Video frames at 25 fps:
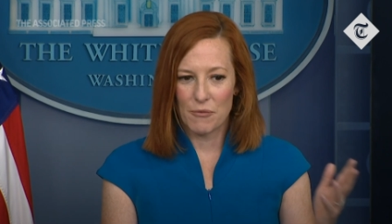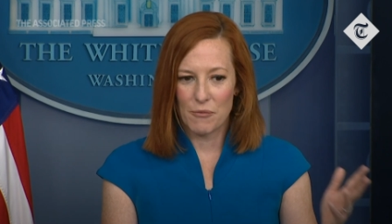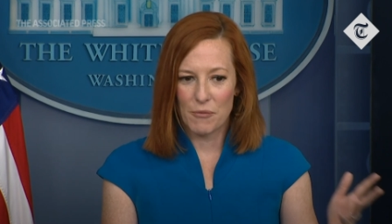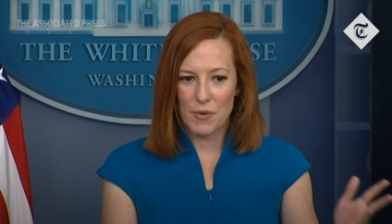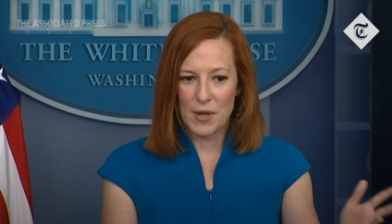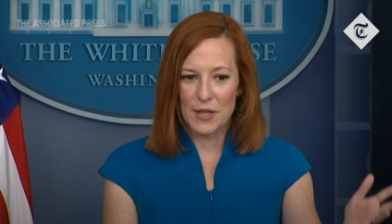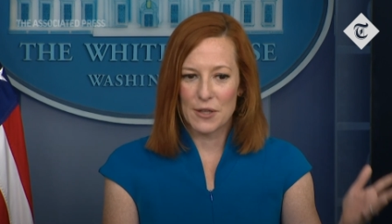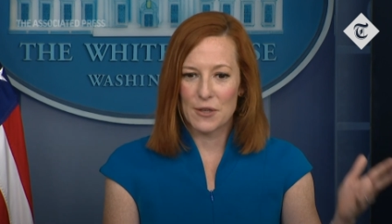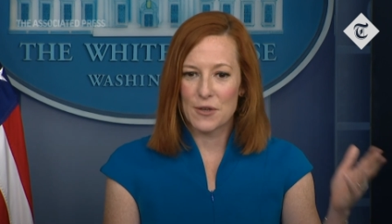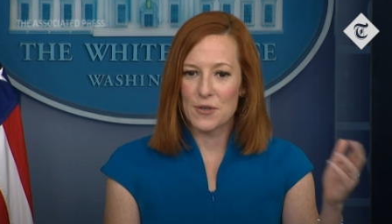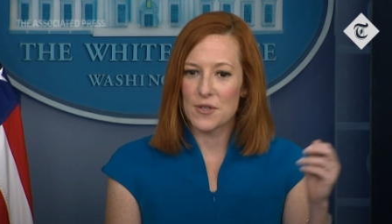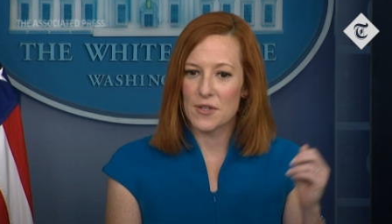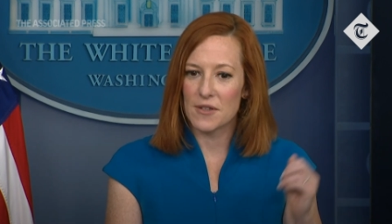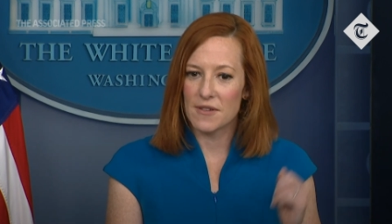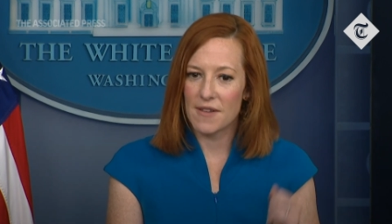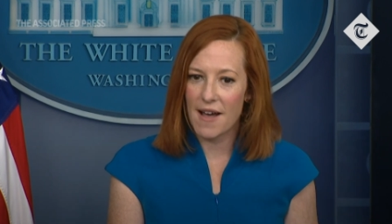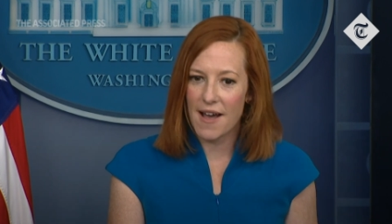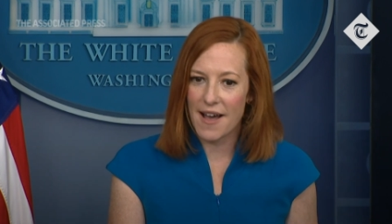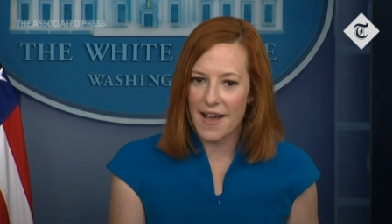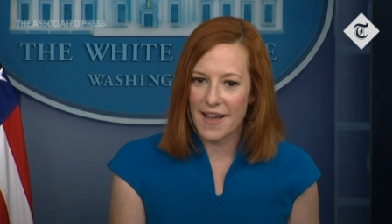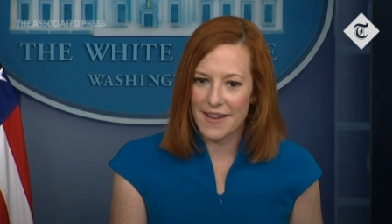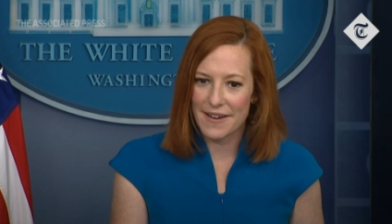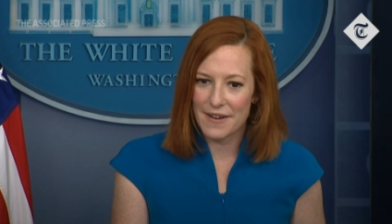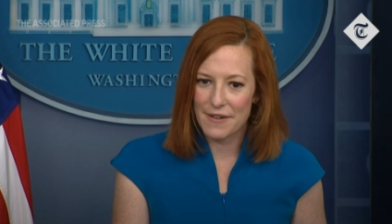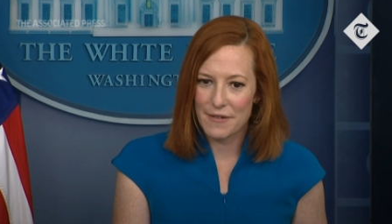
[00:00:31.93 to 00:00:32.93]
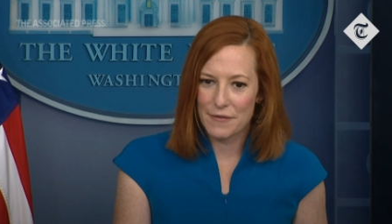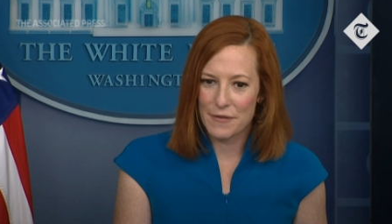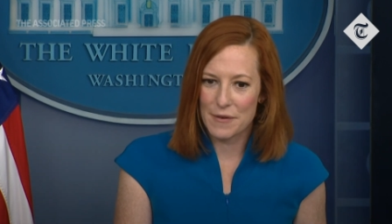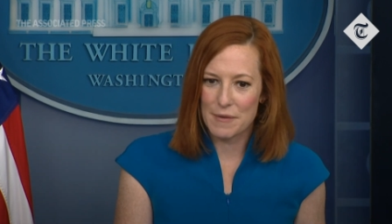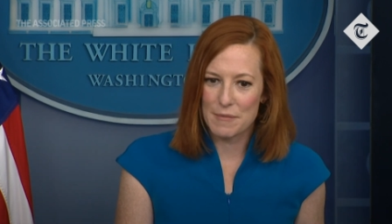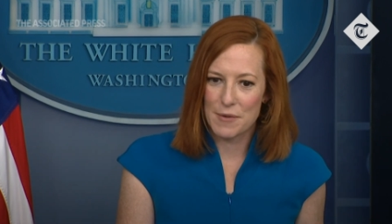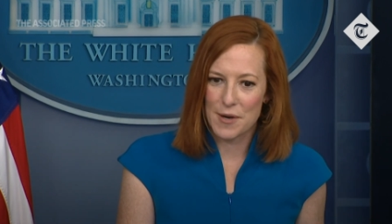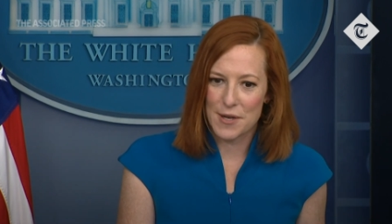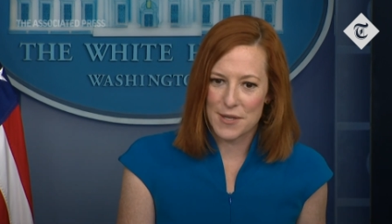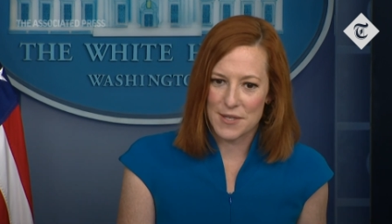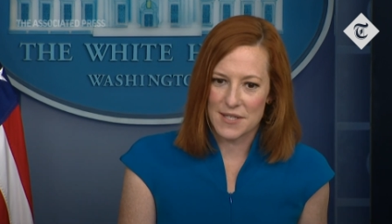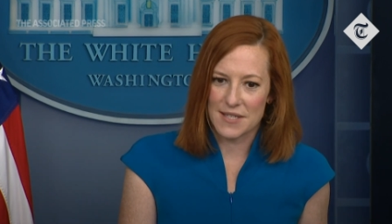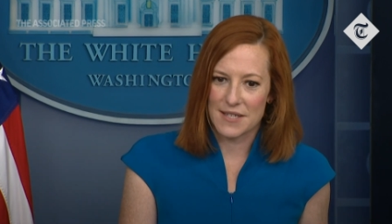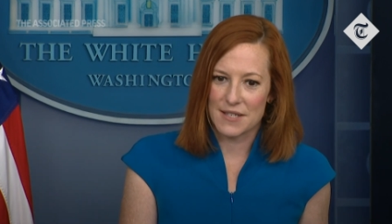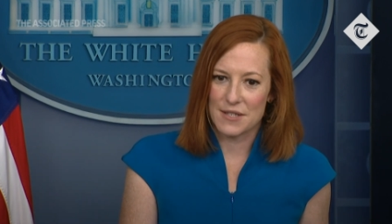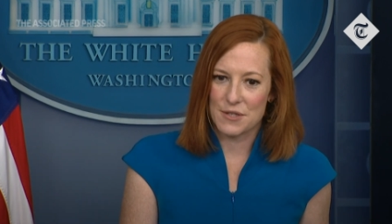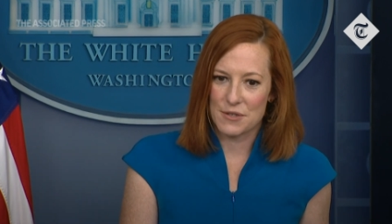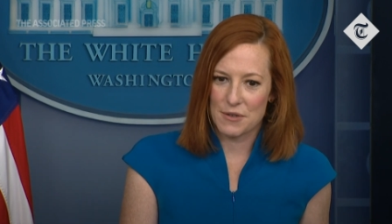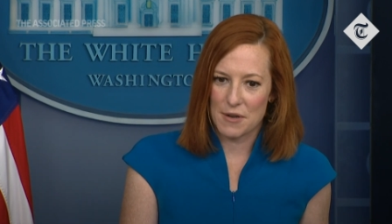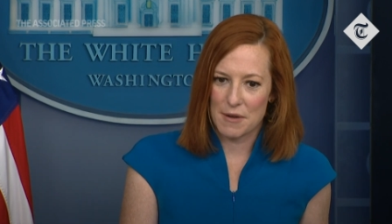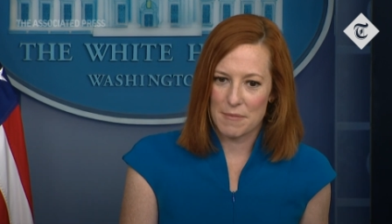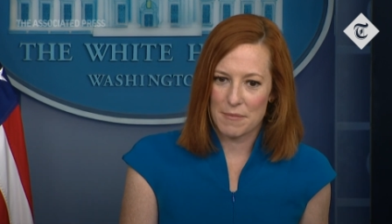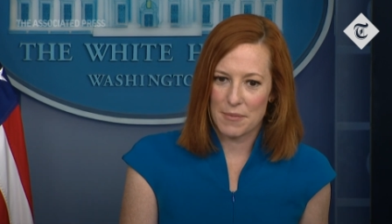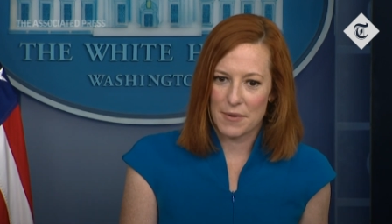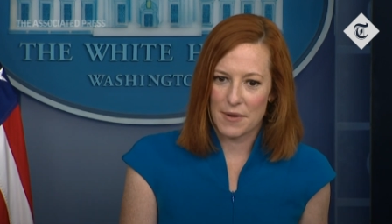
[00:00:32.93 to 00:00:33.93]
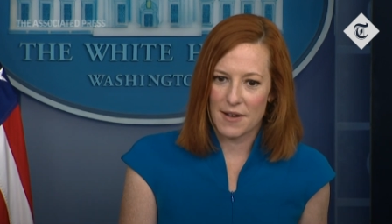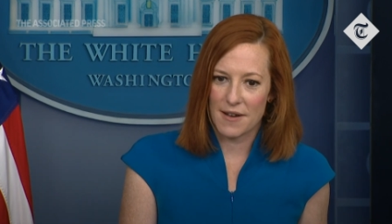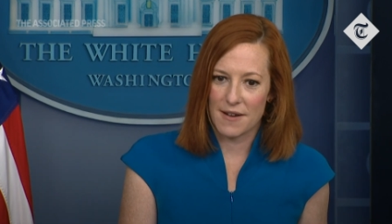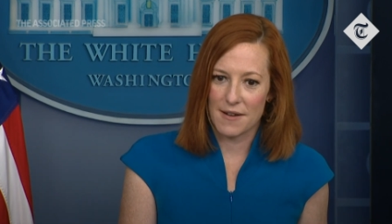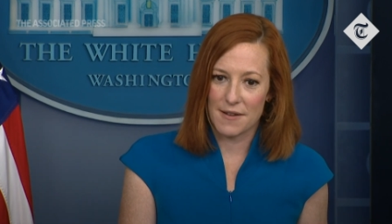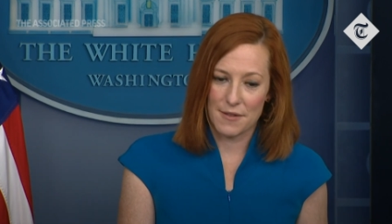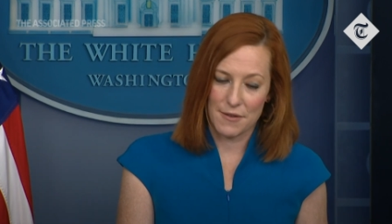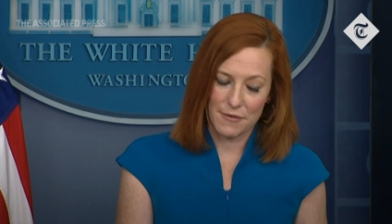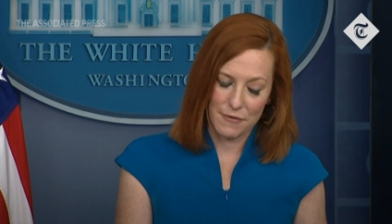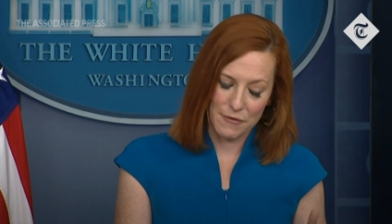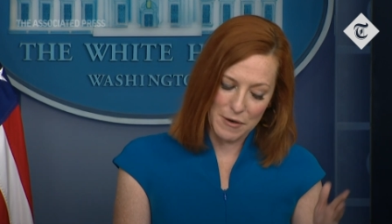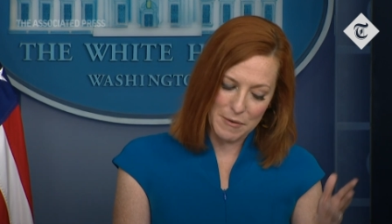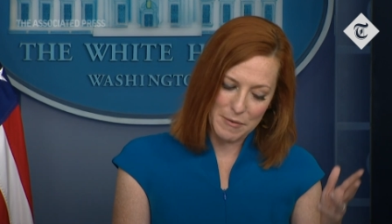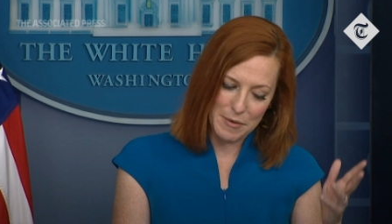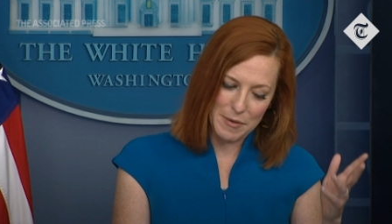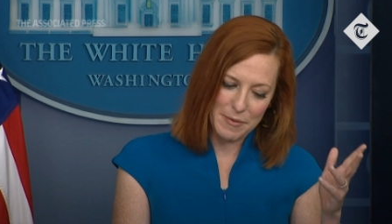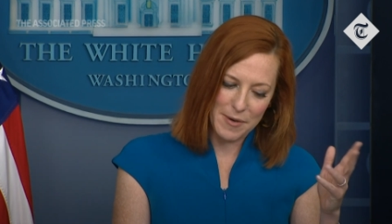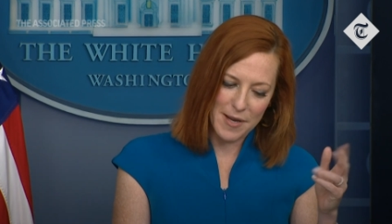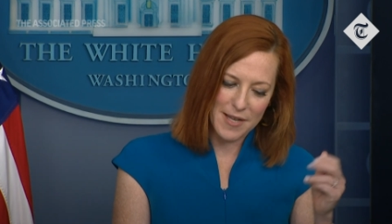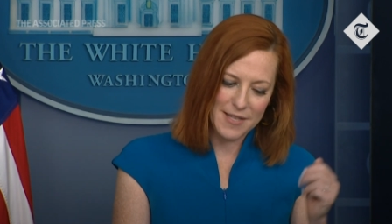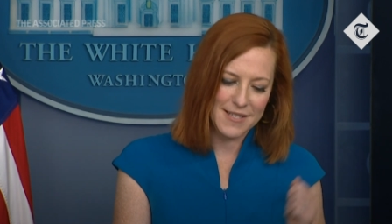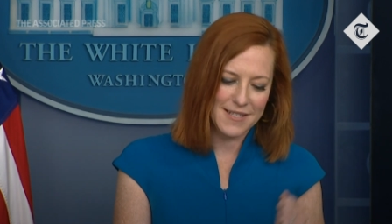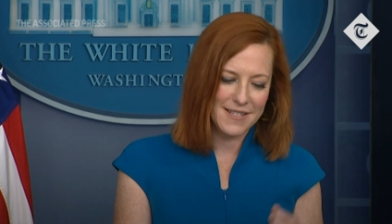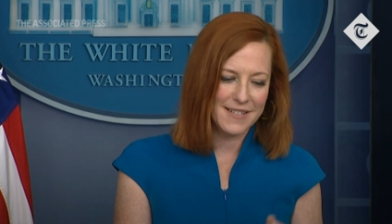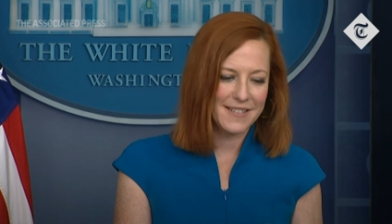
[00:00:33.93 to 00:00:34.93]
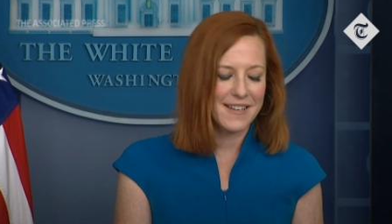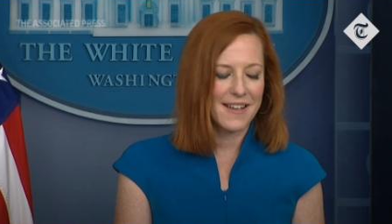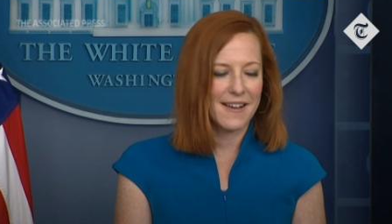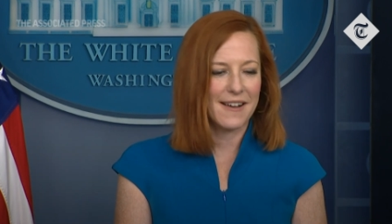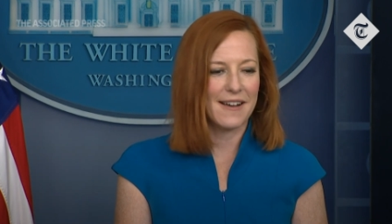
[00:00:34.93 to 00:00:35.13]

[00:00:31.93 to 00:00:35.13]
we learned a lot from President Trump, the former president,